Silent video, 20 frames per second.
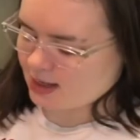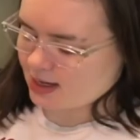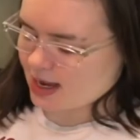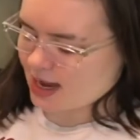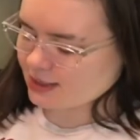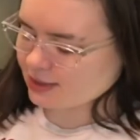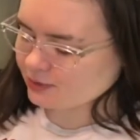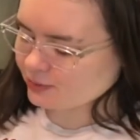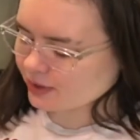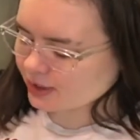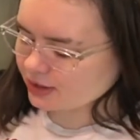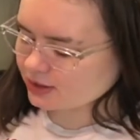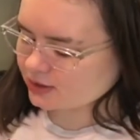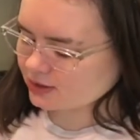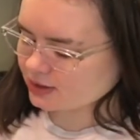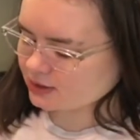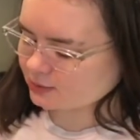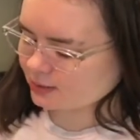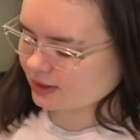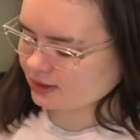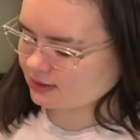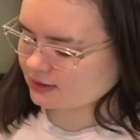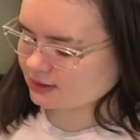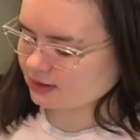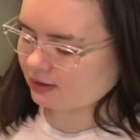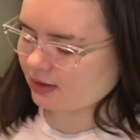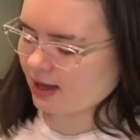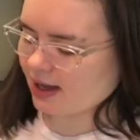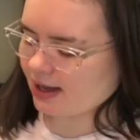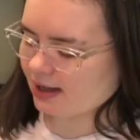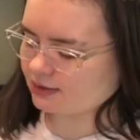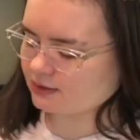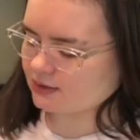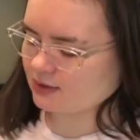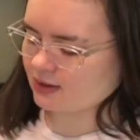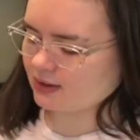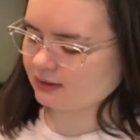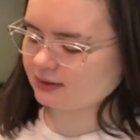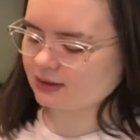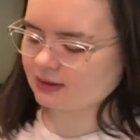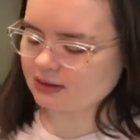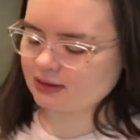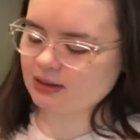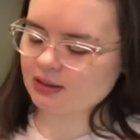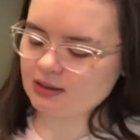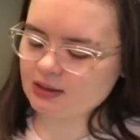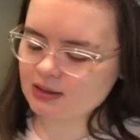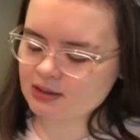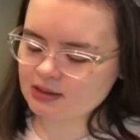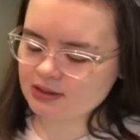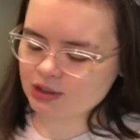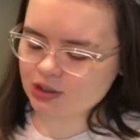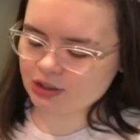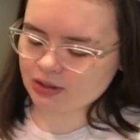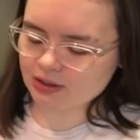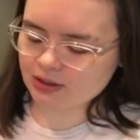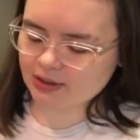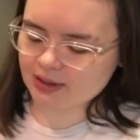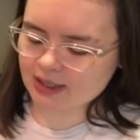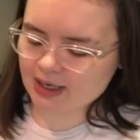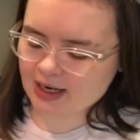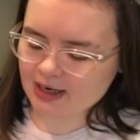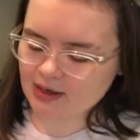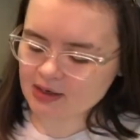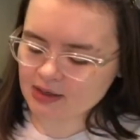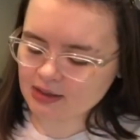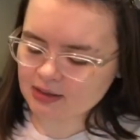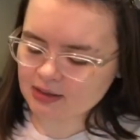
And you wanna do this while it's still hot so that the sugar kinda